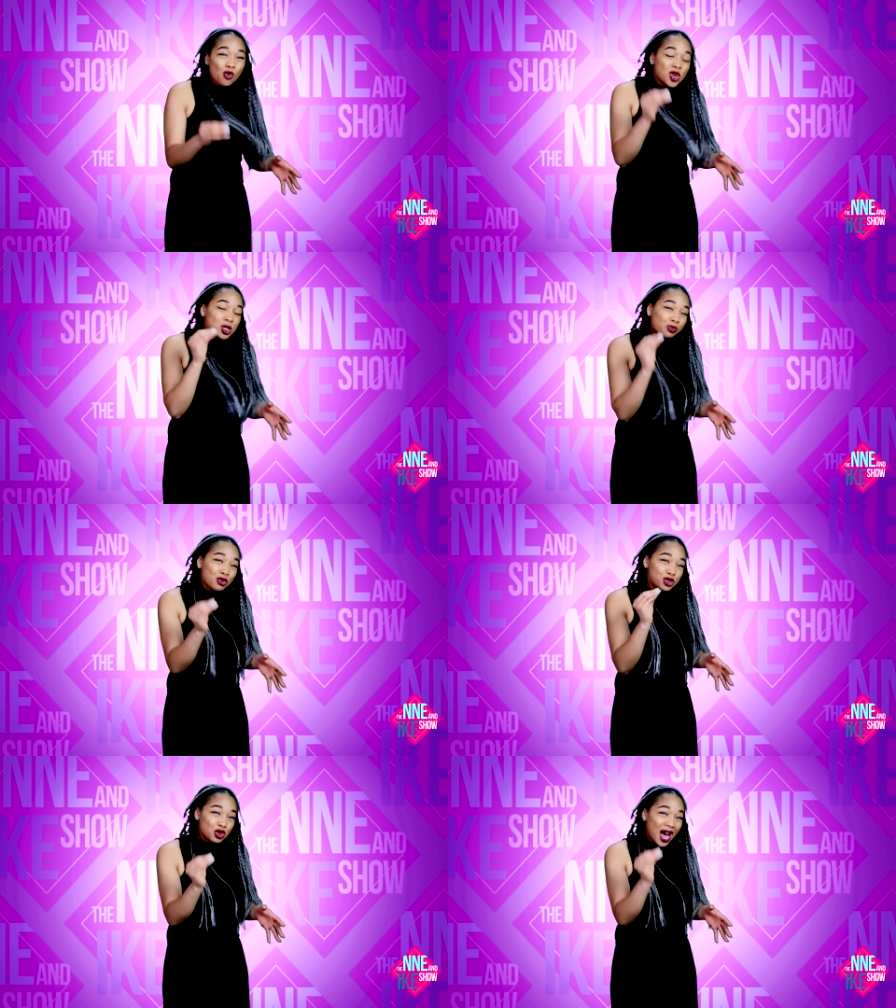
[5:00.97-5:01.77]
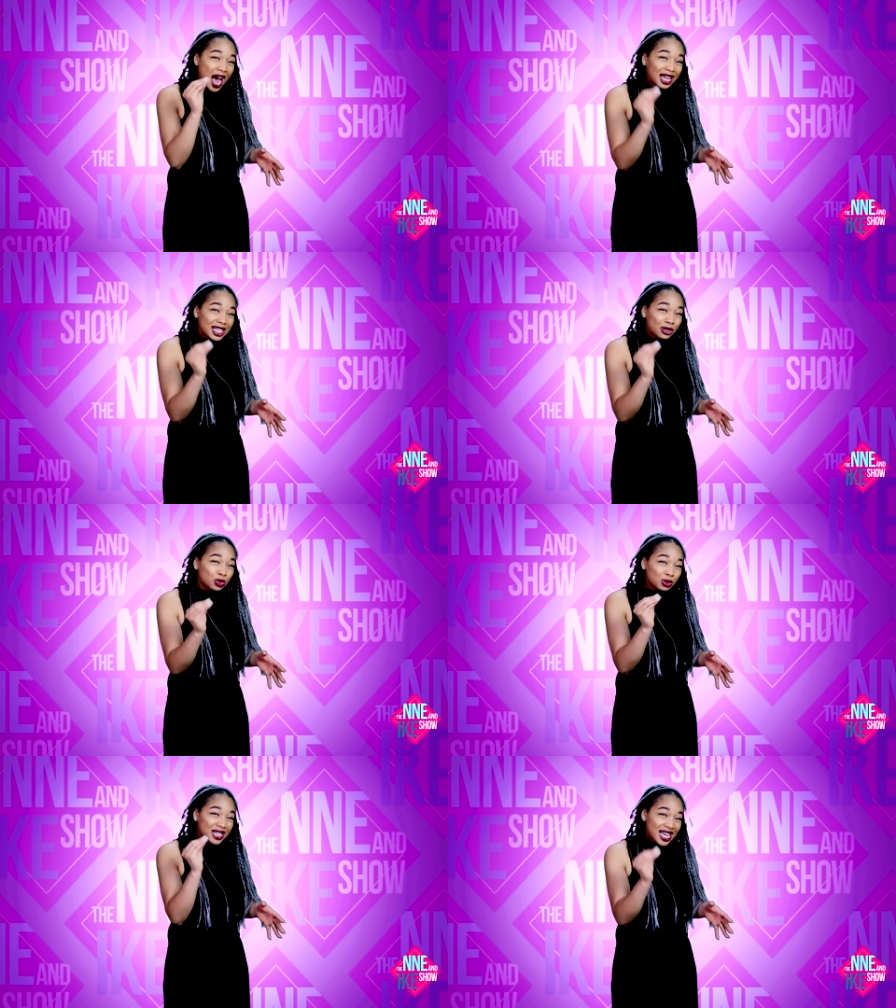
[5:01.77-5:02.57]
Which proves to you how
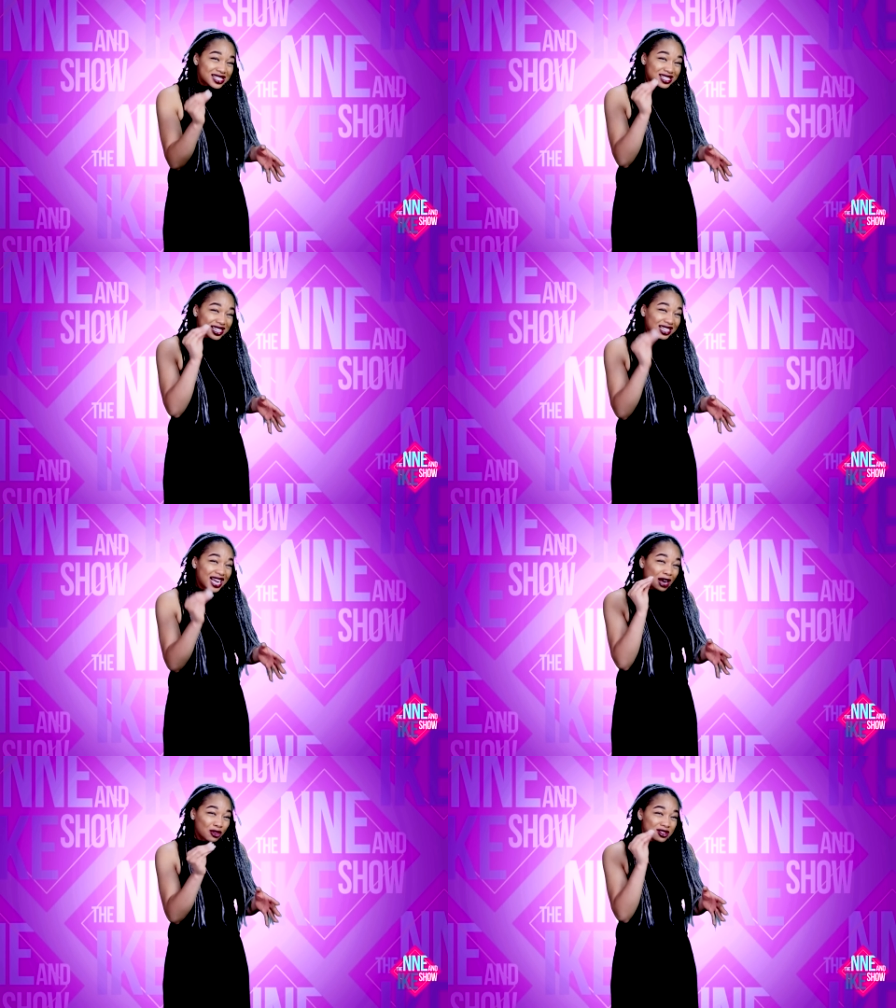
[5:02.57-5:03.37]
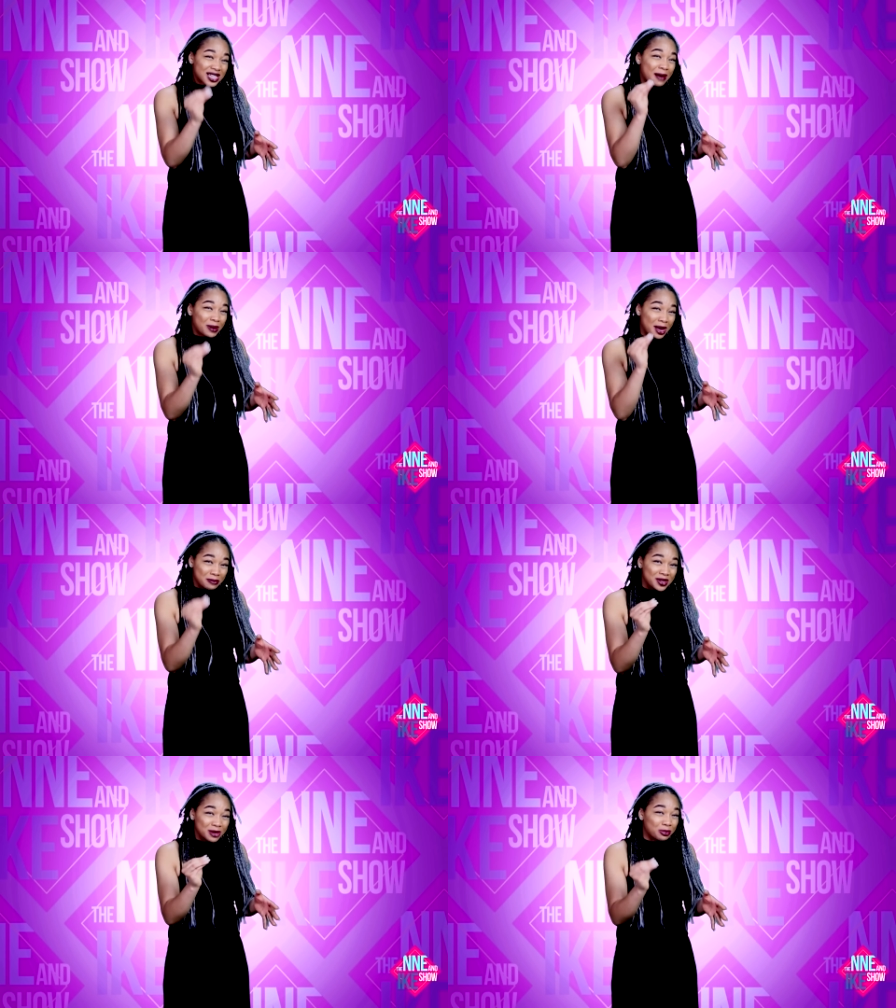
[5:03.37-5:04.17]
little that kind of slap
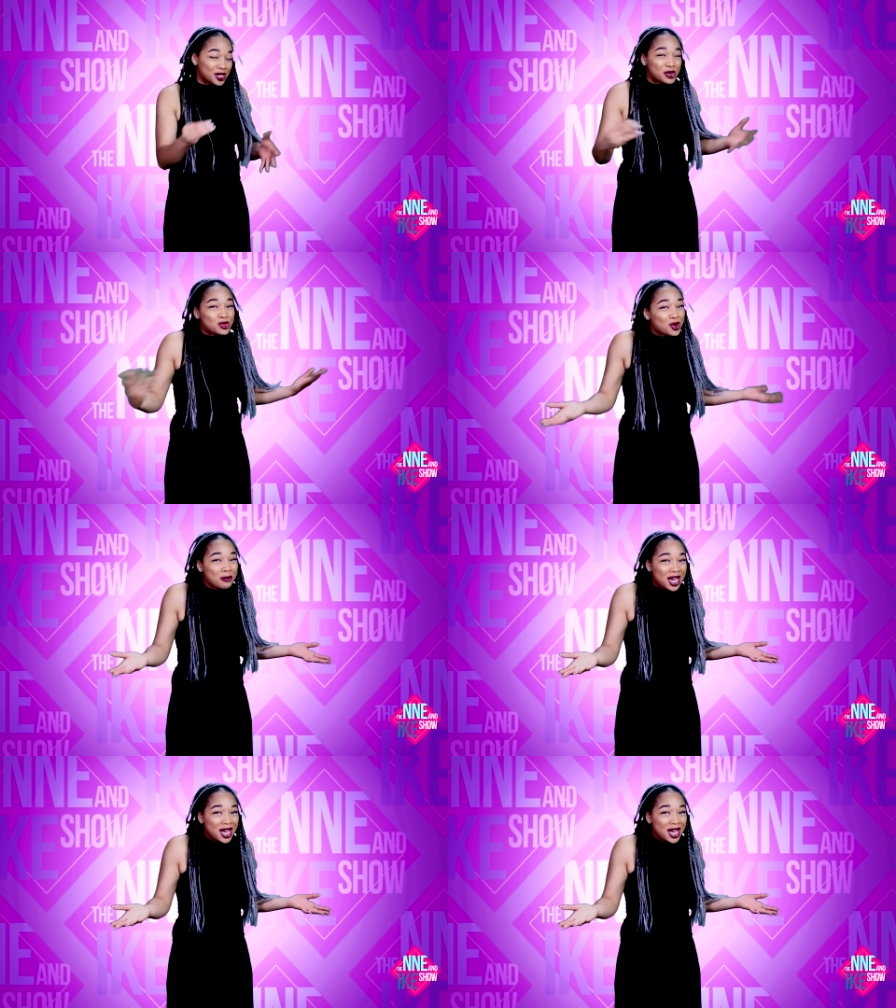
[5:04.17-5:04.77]
can be, but it was no